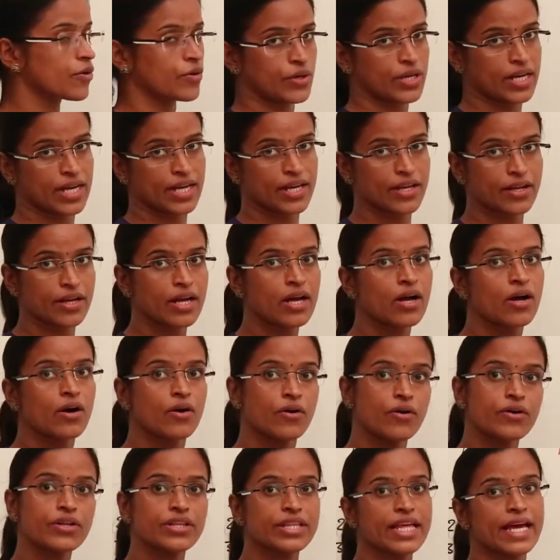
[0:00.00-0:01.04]
quota,
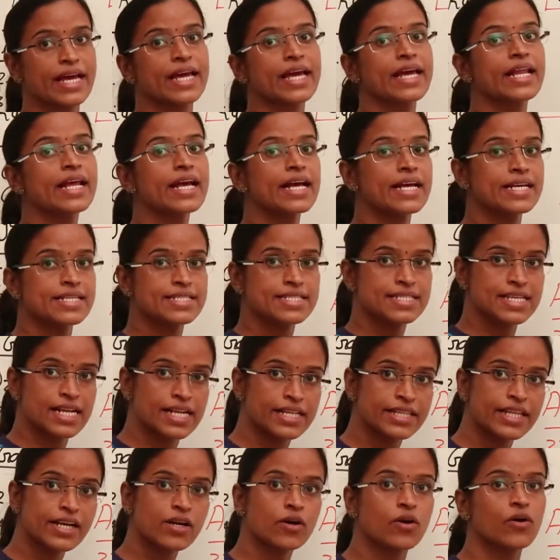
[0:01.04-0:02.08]
or they can
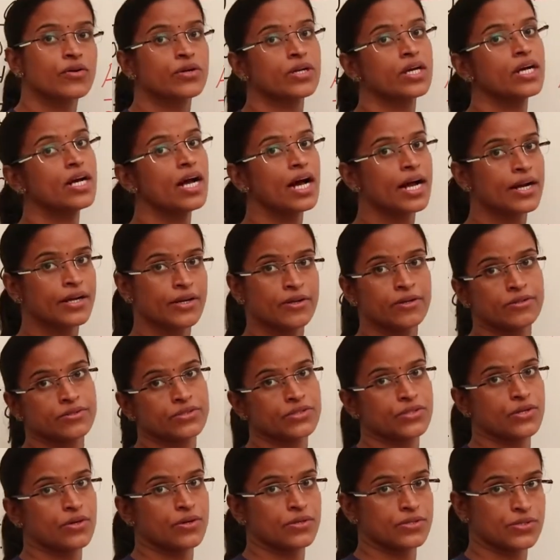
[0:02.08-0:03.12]
sell the quota
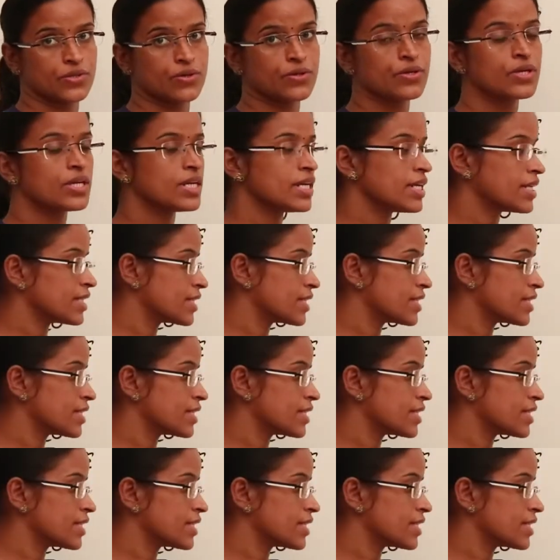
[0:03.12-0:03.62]
unused also.